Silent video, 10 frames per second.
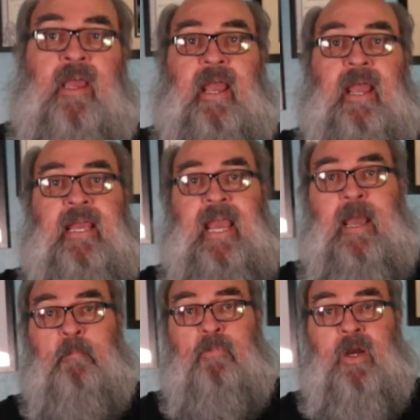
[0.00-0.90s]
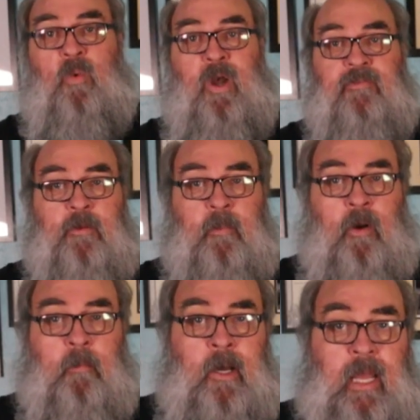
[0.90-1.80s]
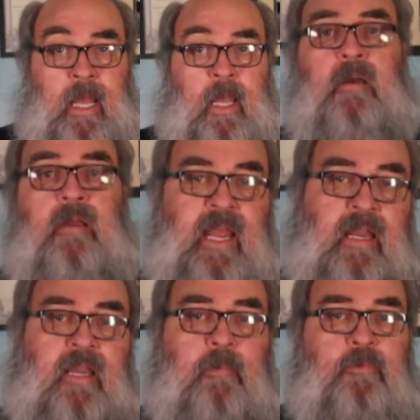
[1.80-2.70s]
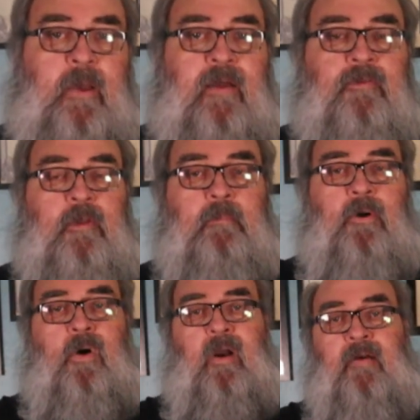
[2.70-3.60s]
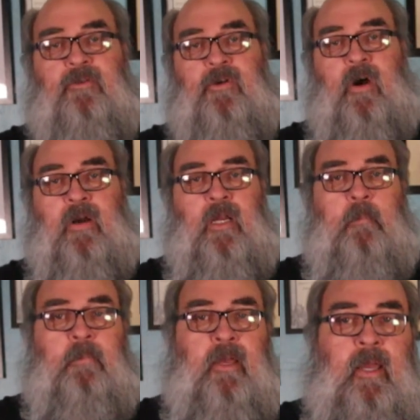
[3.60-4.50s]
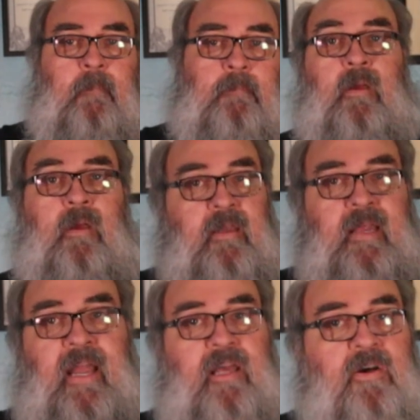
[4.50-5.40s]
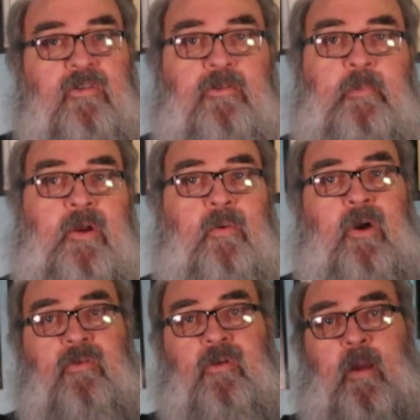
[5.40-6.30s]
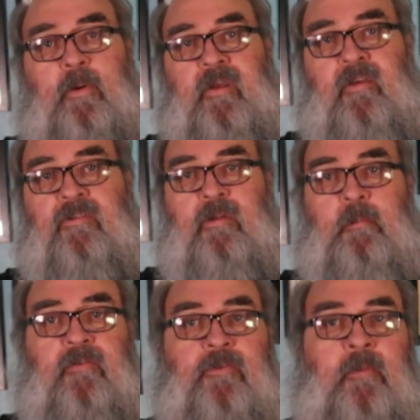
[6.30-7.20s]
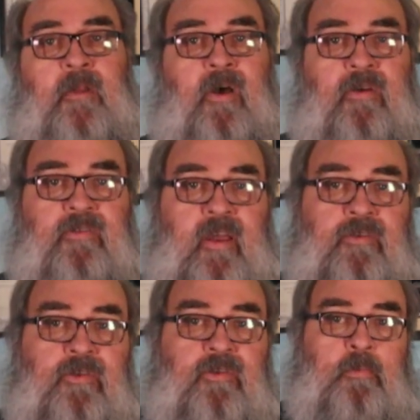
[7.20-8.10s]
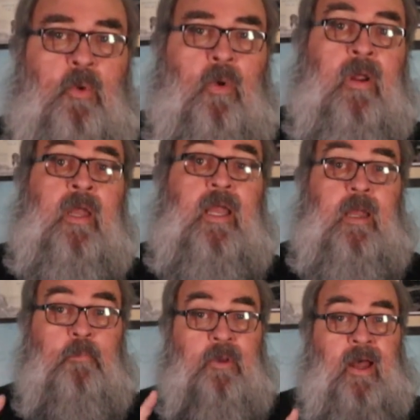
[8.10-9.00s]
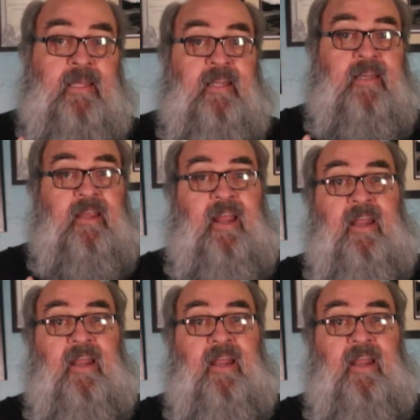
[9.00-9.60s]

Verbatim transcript: and can't break away from her money. Danny comes back from the bar after talking to Bee. Danny calls Spiros and pretends to be from the Los Angeles morgue, implying that Danny